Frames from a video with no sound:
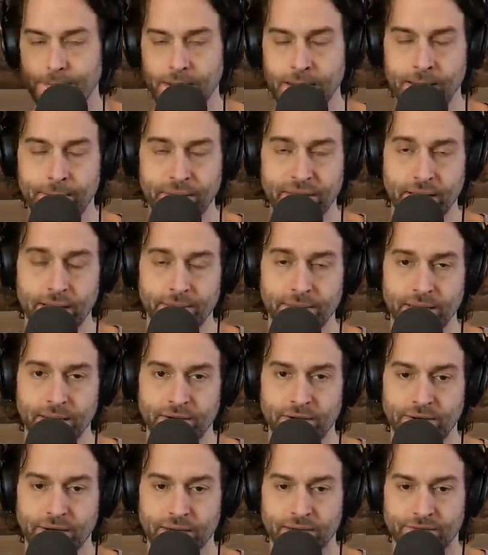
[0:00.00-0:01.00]
And by that I mean
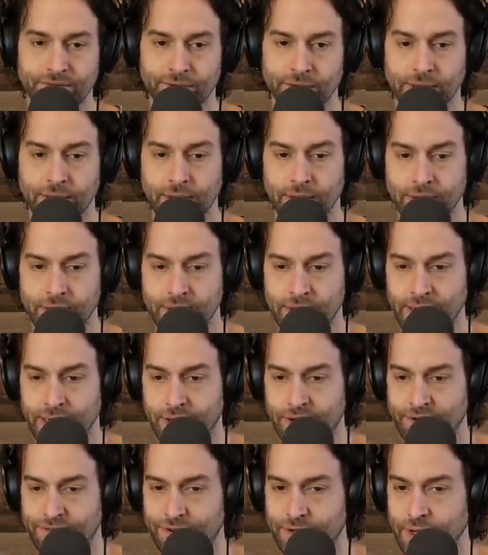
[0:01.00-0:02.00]
director
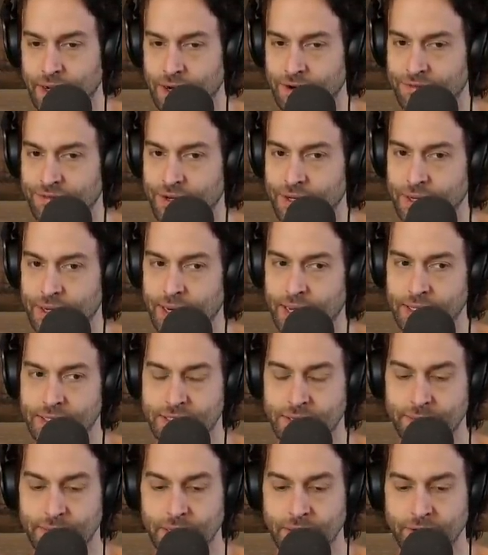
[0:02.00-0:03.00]
of photography, not
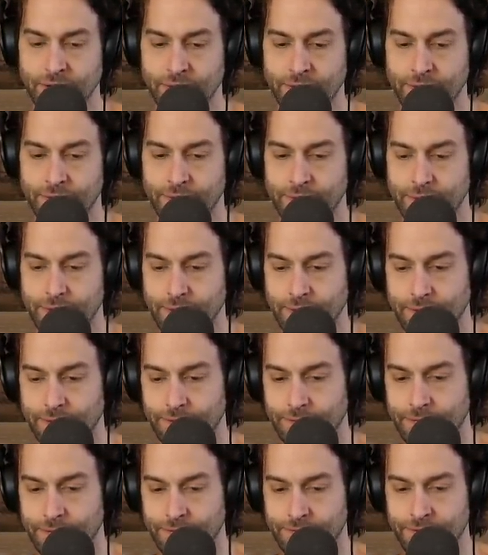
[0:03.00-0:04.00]
somebody who
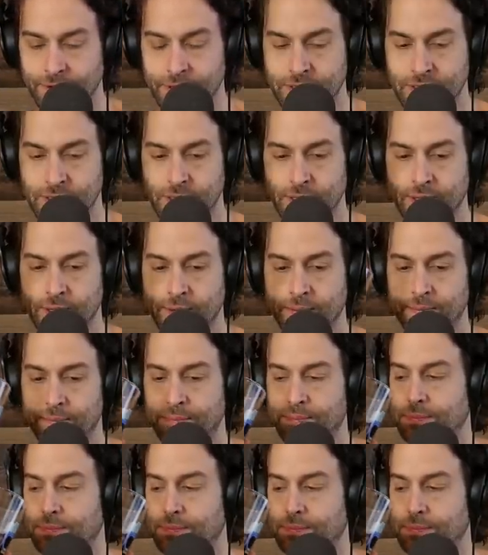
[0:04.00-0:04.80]
fucks a